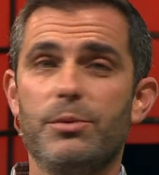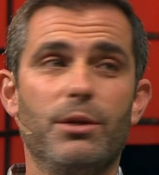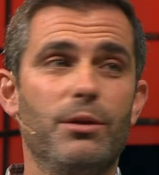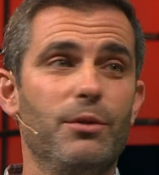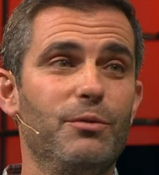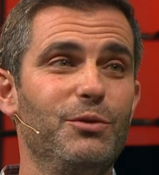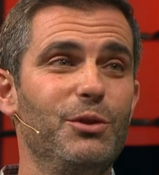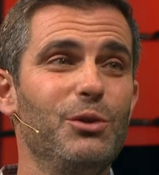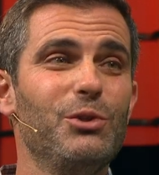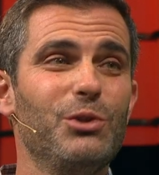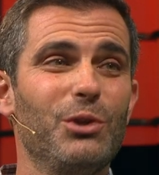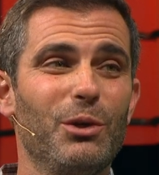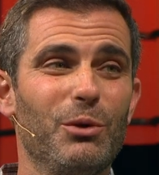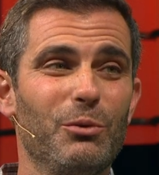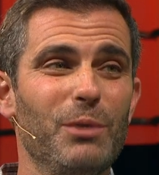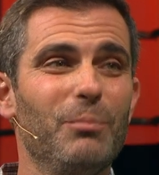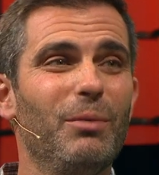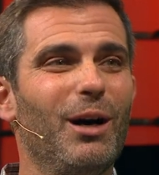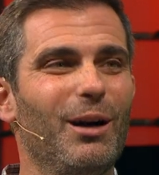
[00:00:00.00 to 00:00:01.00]
of the future,
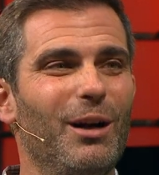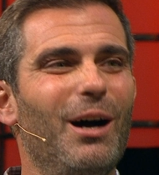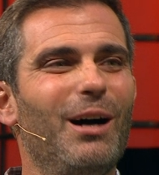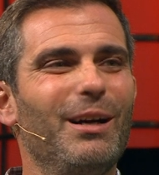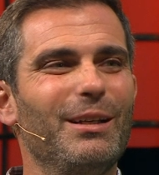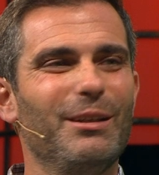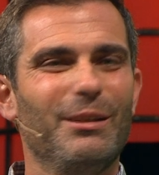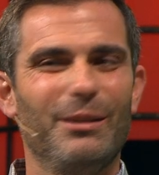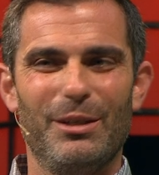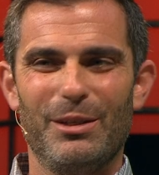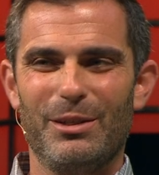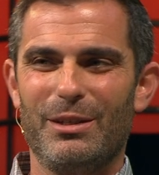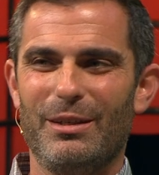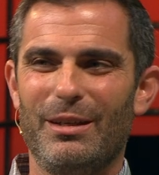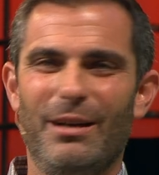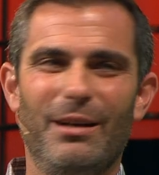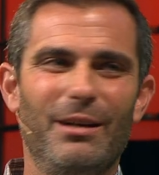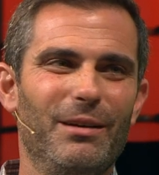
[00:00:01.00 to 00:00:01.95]
we bought Oculus.